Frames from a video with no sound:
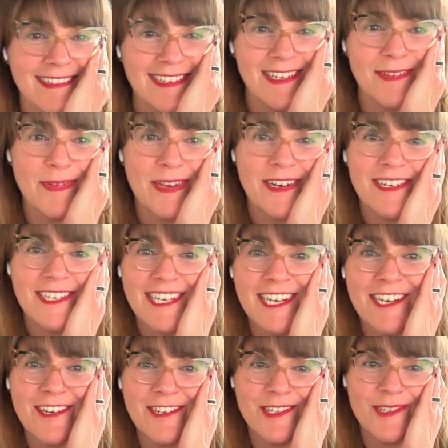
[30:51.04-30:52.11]
You better
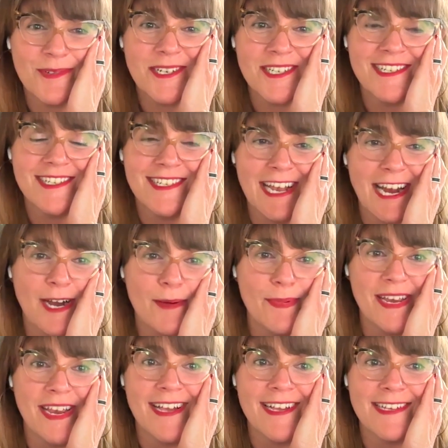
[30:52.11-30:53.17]
check your sources there,
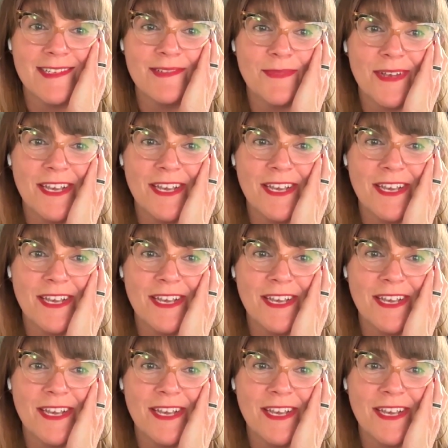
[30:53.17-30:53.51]
because we